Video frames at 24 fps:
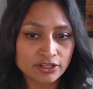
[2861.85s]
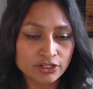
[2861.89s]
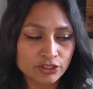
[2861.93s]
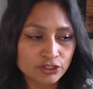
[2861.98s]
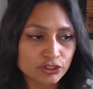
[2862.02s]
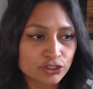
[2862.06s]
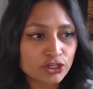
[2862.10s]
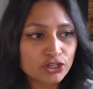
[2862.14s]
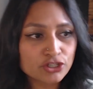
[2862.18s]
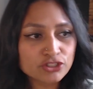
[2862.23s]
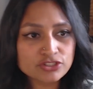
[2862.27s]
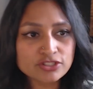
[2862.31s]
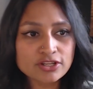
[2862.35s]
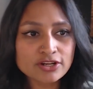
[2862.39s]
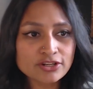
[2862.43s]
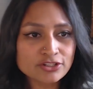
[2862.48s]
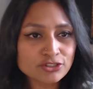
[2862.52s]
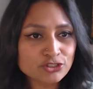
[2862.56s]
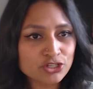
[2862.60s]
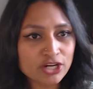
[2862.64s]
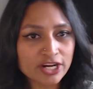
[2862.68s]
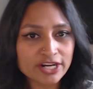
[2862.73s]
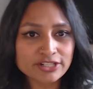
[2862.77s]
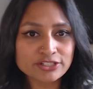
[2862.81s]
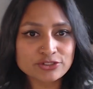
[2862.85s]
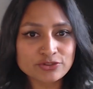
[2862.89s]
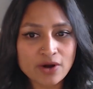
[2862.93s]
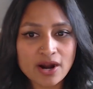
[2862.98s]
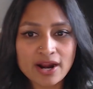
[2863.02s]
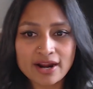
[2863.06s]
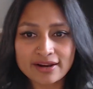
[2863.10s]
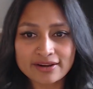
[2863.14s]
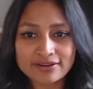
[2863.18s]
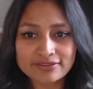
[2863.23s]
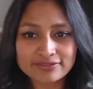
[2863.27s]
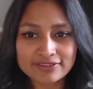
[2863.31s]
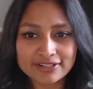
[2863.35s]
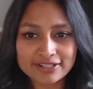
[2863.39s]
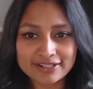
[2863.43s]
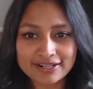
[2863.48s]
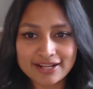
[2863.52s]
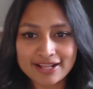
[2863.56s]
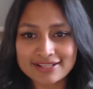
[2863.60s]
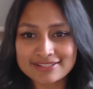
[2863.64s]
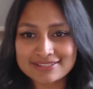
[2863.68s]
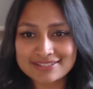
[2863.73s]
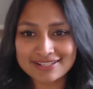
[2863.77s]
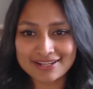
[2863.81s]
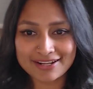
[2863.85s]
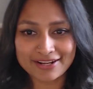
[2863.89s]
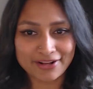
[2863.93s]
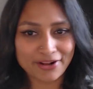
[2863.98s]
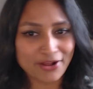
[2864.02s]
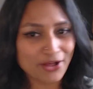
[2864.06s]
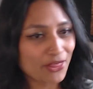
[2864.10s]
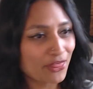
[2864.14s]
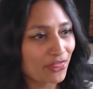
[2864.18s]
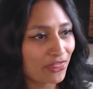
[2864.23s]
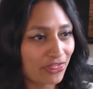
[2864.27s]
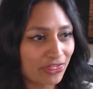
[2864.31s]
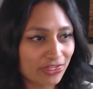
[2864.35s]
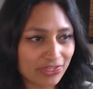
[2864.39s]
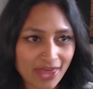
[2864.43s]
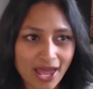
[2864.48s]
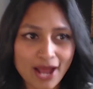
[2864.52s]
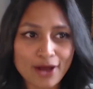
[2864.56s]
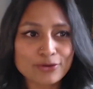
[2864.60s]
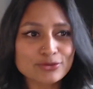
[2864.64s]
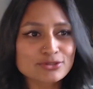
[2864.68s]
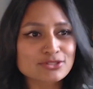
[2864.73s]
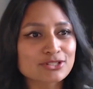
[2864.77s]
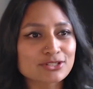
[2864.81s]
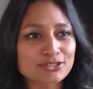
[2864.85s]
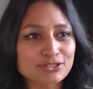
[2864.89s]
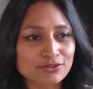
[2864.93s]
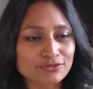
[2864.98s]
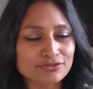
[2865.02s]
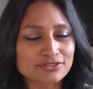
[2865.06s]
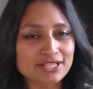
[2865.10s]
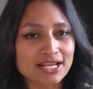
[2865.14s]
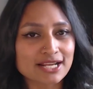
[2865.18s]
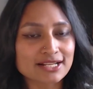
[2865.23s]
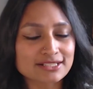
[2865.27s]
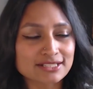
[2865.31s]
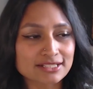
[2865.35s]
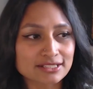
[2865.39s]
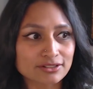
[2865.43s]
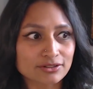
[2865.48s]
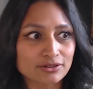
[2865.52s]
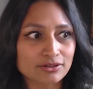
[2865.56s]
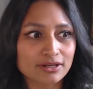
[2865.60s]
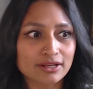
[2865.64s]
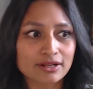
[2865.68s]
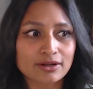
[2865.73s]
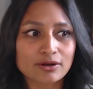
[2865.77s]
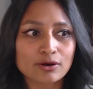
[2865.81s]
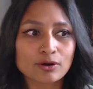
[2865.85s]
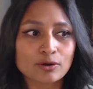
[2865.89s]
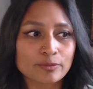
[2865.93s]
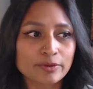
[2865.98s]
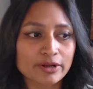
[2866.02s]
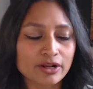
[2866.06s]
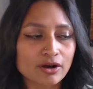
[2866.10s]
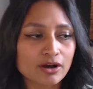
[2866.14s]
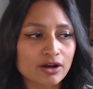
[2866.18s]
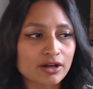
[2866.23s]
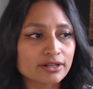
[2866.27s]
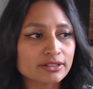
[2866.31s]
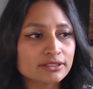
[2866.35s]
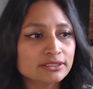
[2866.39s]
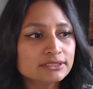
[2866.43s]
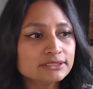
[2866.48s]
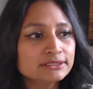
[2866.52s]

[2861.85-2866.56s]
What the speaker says: here's the shared drive and it has like thousands of decks in there. You're like, oh my God.